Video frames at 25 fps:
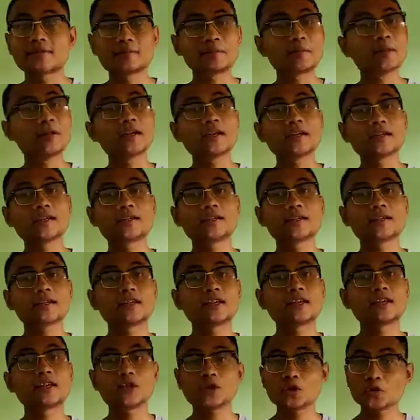but
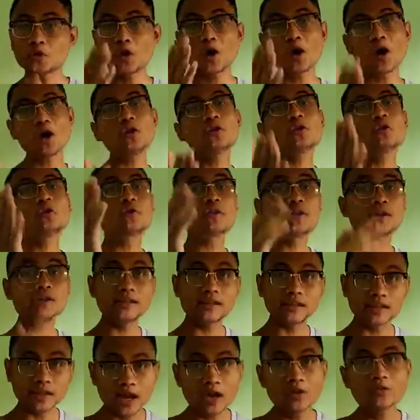you
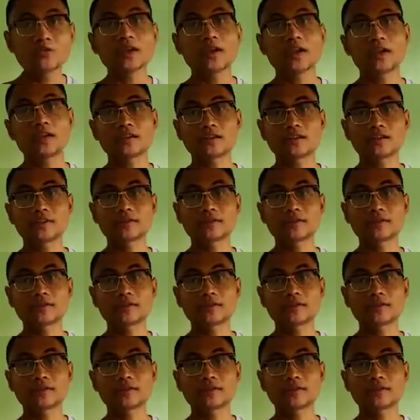already know it.